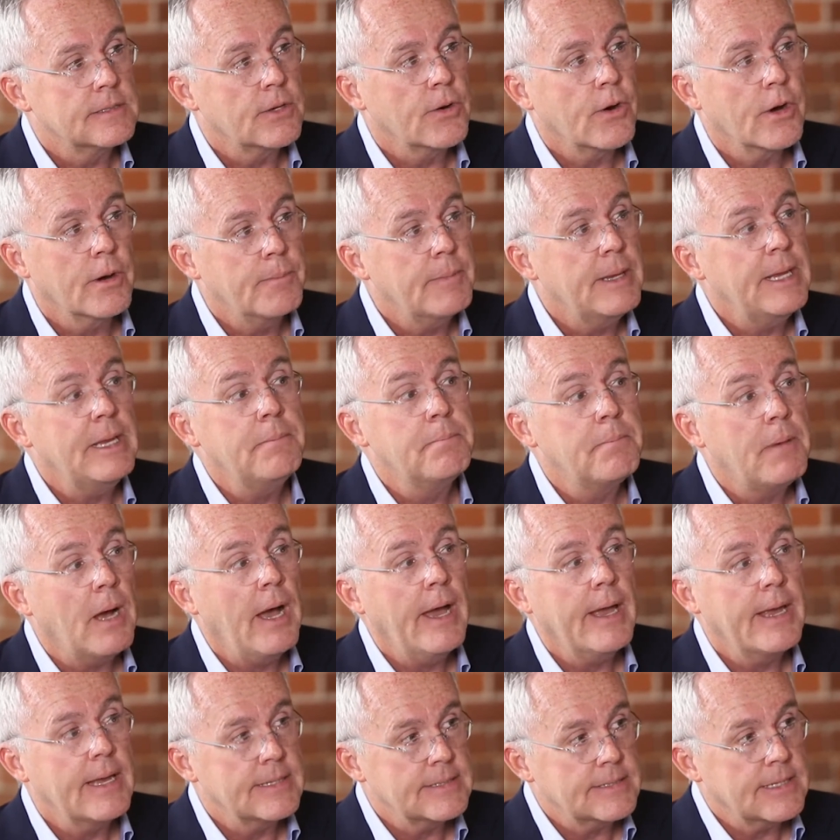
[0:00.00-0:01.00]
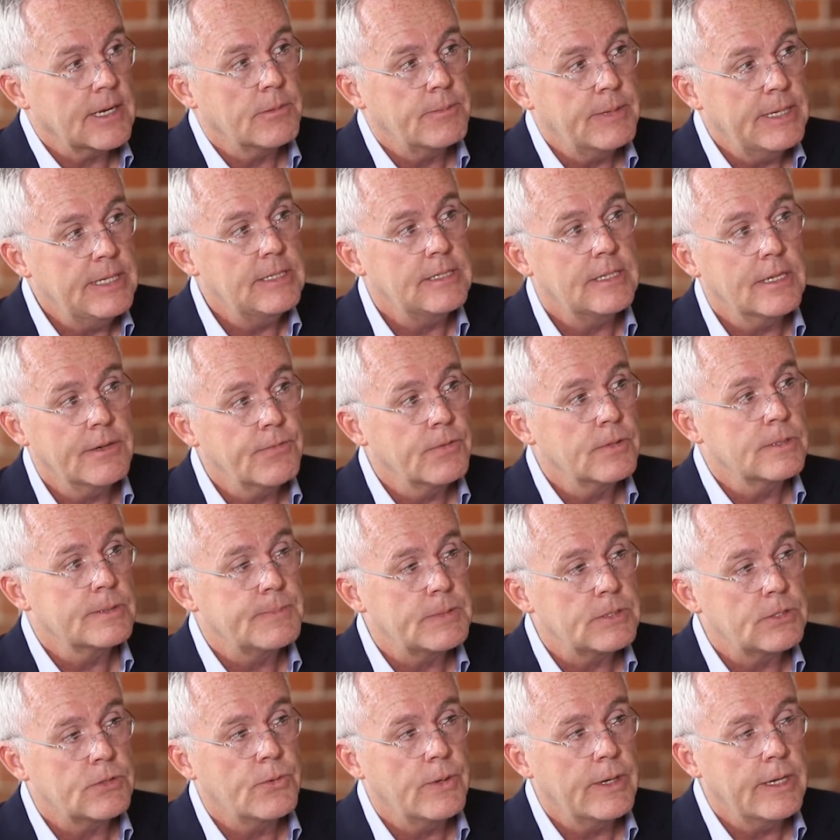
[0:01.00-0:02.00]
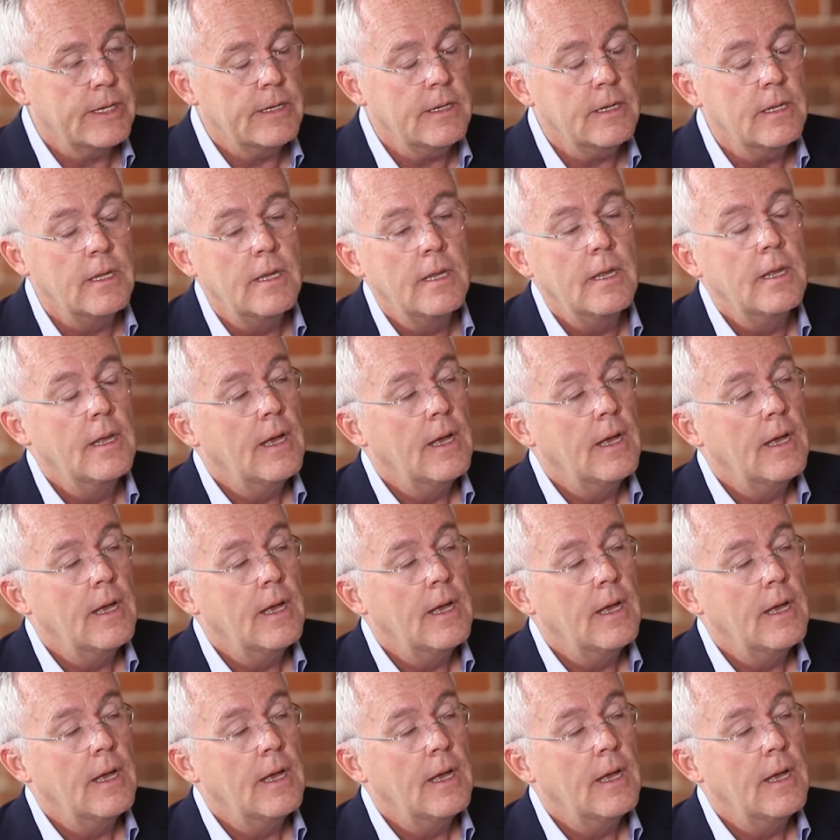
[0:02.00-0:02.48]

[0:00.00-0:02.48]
So our mean bias, our mean difference between